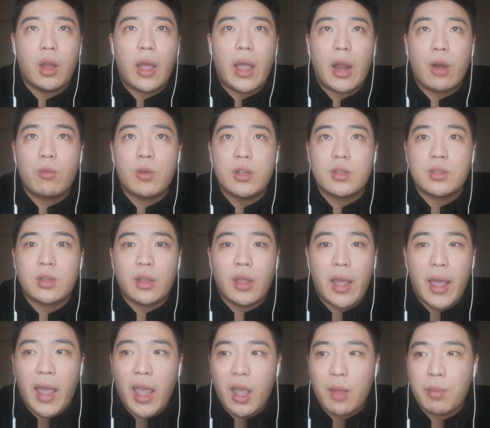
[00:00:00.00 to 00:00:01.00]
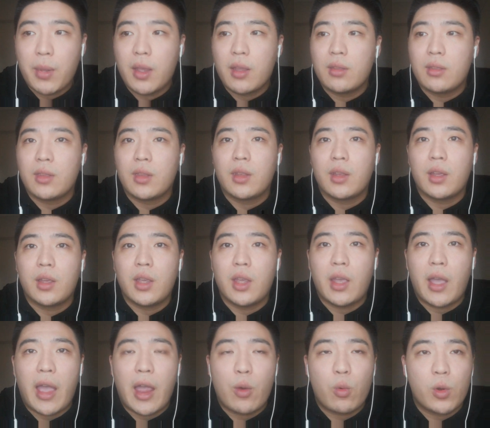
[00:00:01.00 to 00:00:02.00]
everything happened
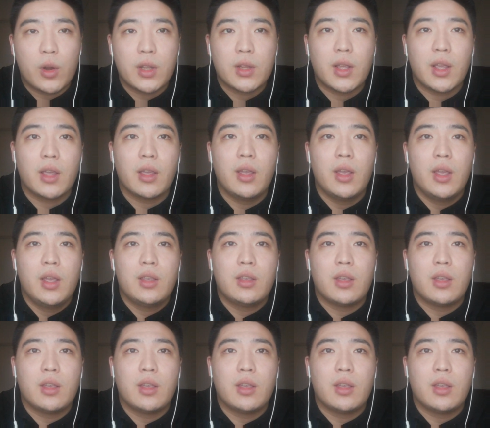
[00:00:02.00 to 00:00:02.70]
in every day,